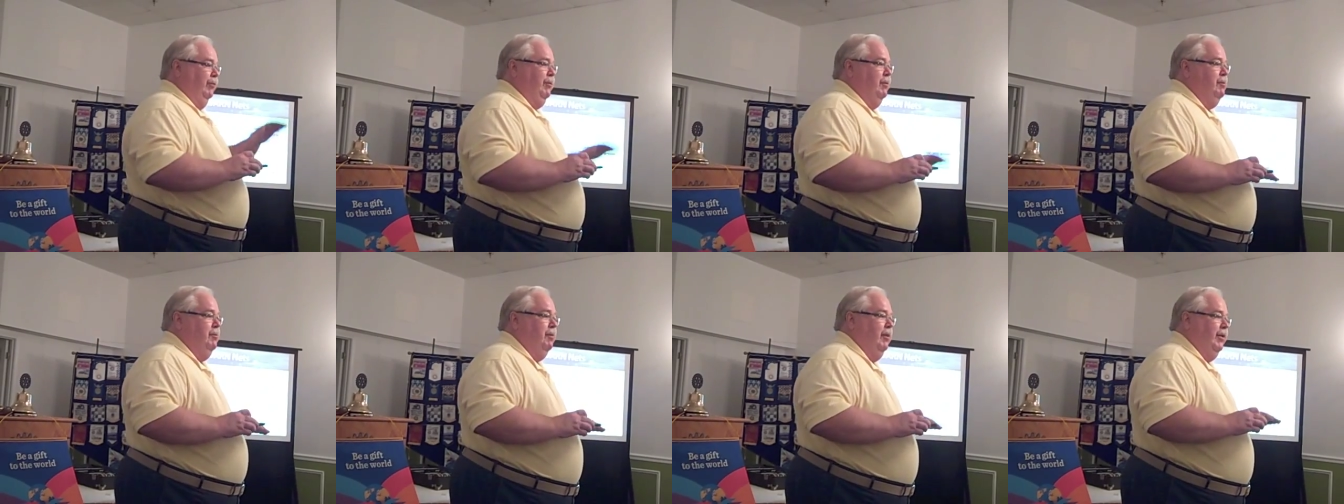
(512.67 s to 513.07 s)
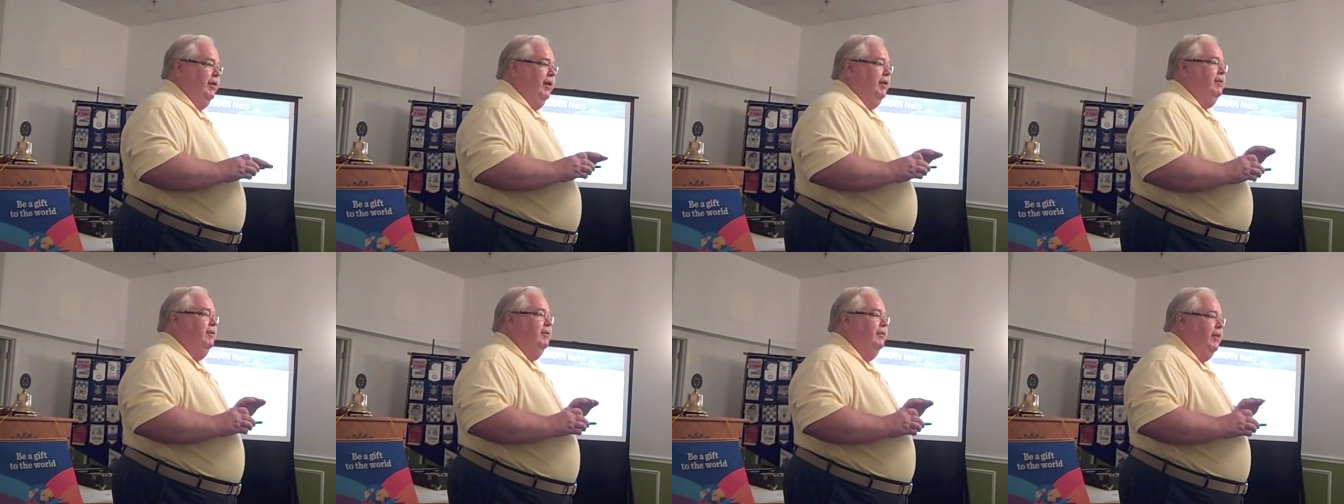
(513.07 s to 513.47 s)
with me, but
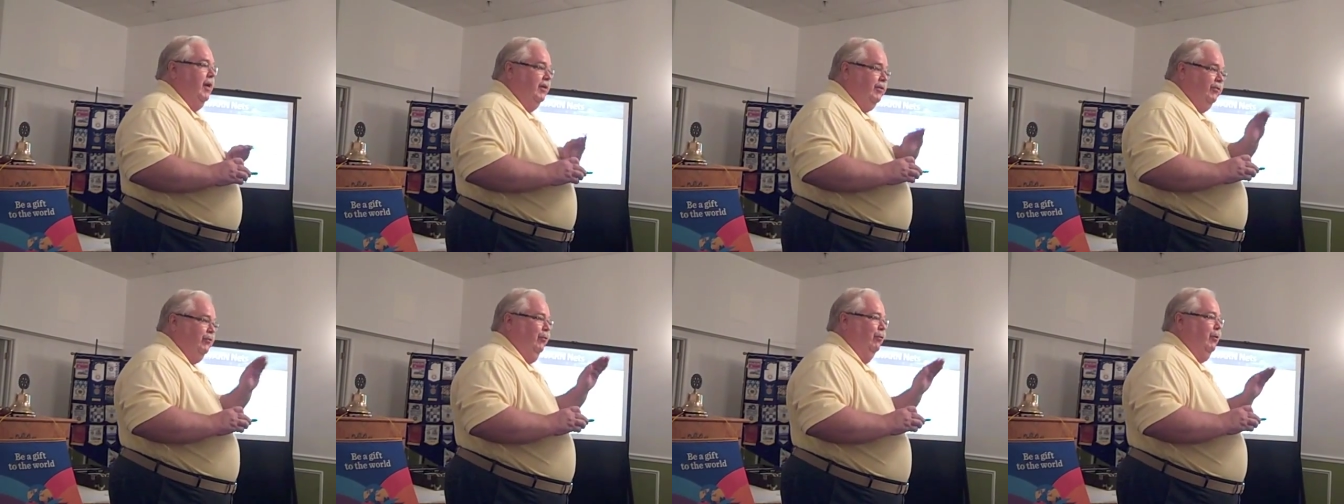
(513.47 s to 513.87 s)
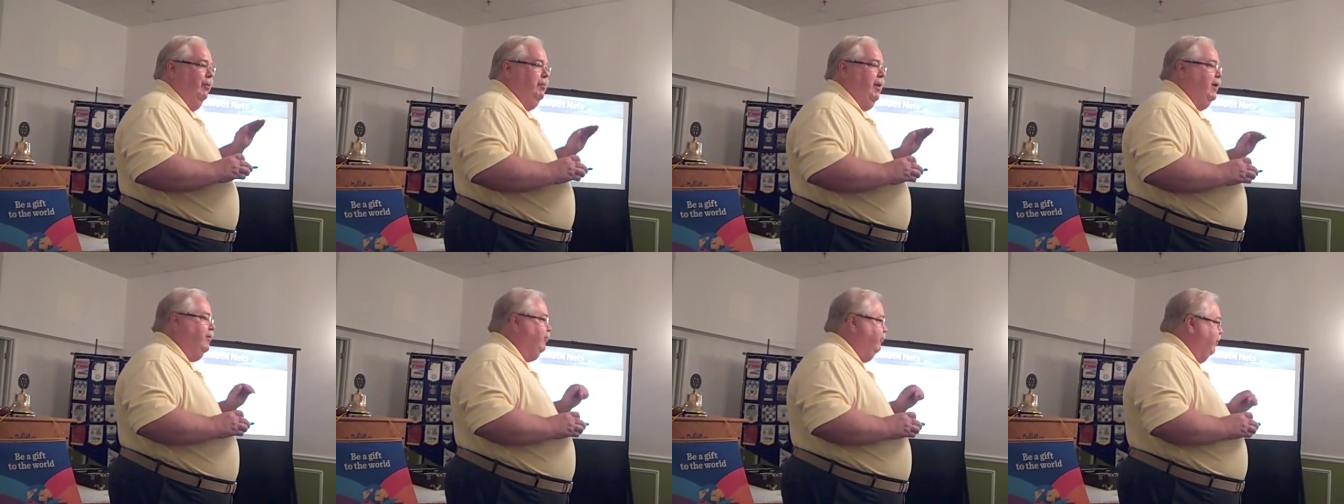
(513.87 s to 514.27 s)
that, that
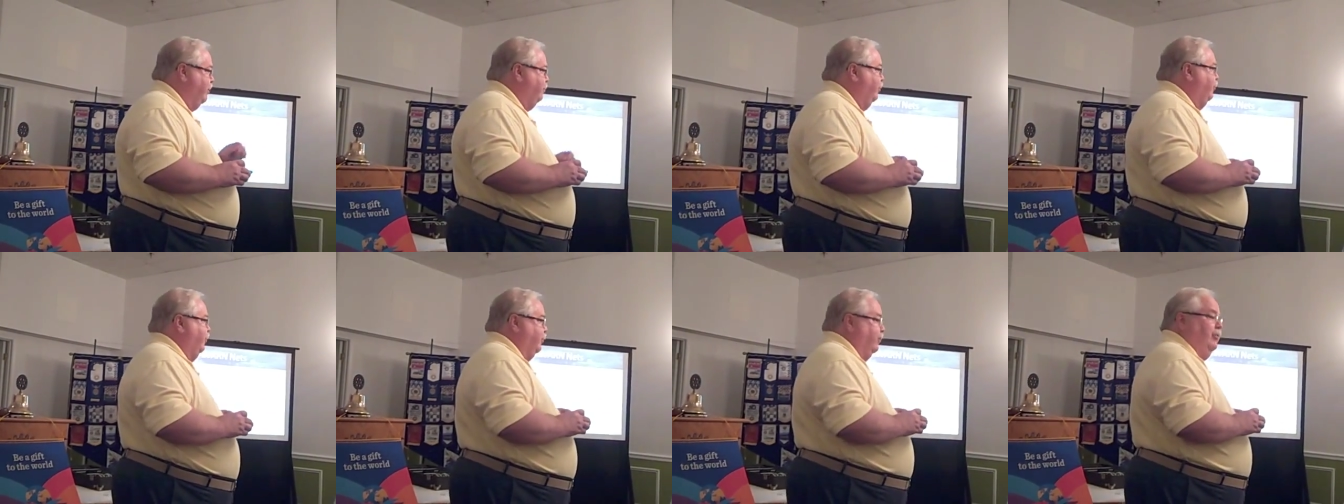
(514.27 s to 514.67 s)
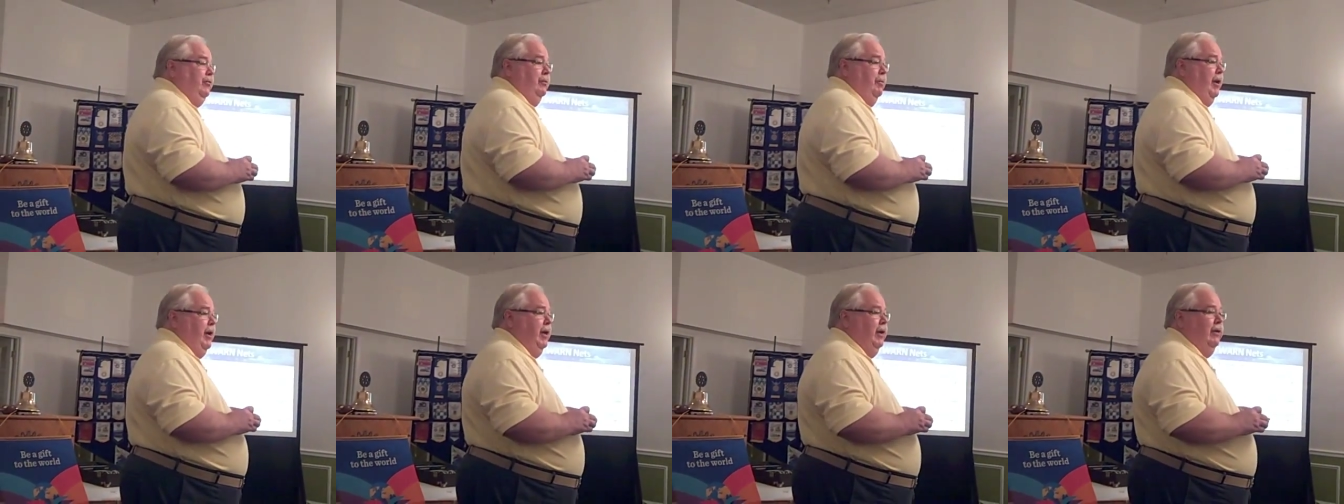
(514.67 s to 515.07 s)
storm actually
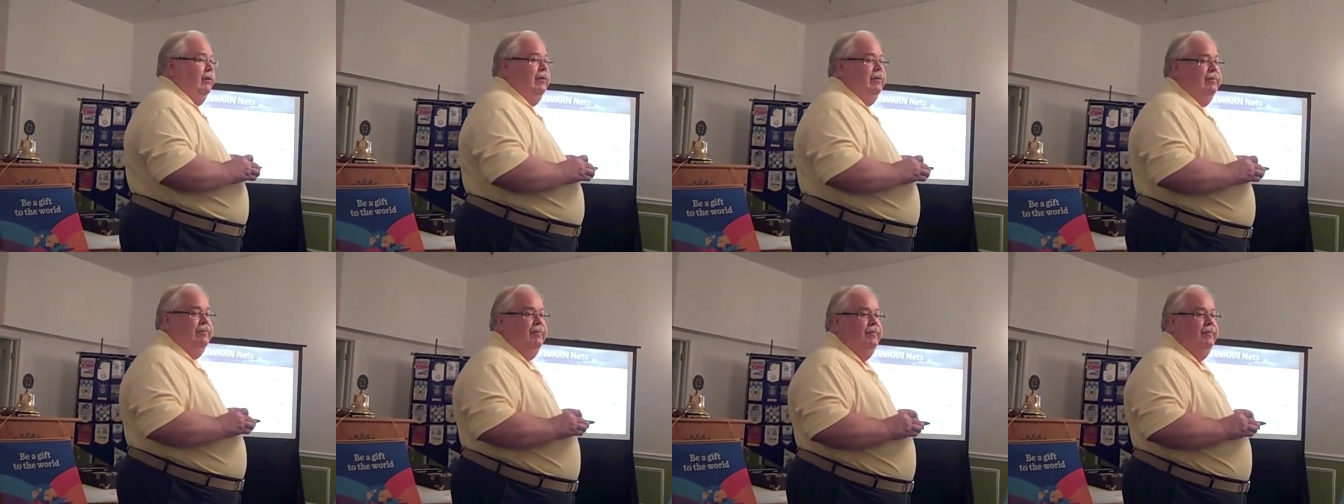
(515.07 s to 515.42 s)
produced some hail.